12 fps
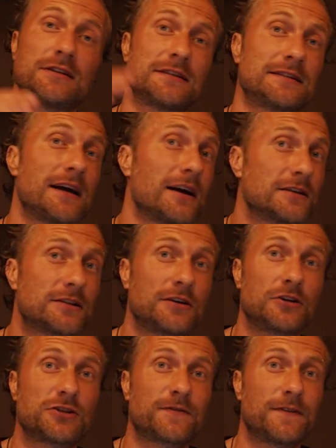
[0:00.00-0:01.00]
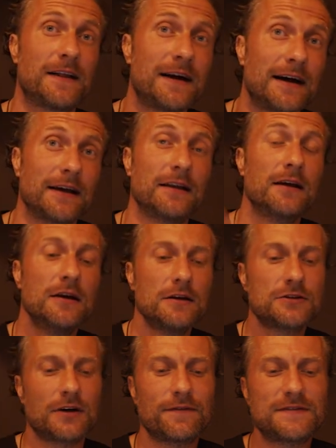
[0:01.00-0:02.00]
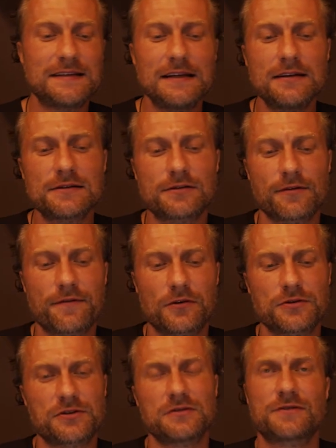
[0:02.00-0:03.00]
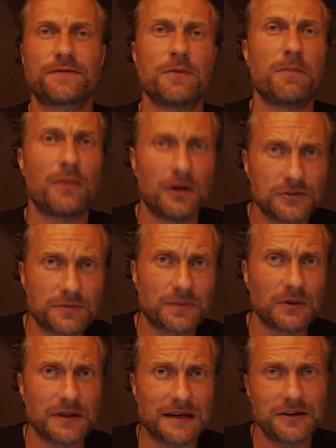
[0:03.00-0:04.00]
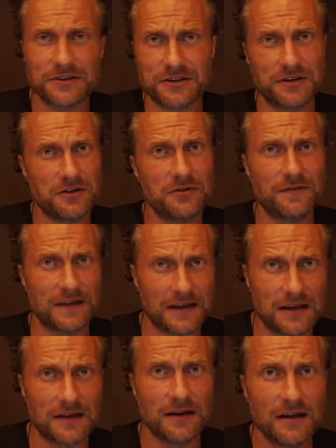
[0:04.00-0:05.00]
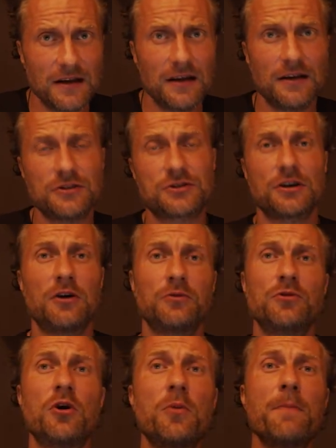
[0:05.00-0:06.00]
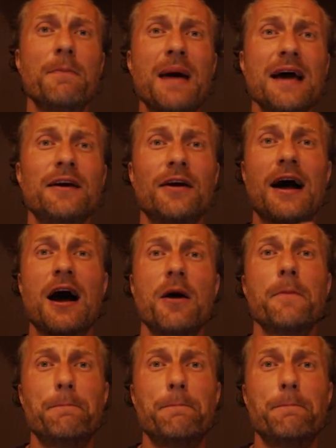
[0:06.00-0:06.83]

the stock starts flying. So I've seen these reversals for multiple years in UVE, and so no matter how